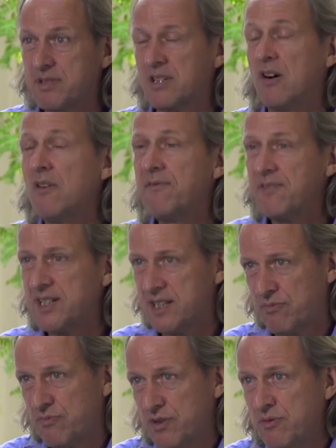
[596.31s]
but hopefully
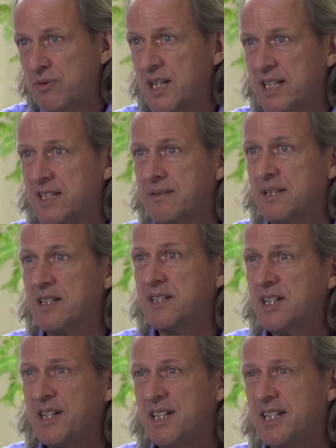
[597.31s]
we will in
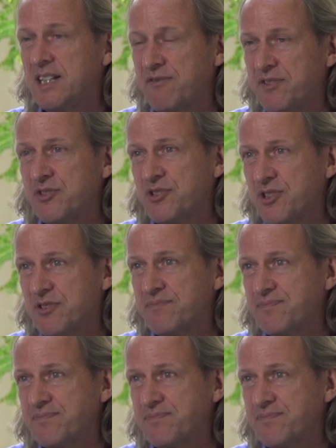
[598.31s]
the future.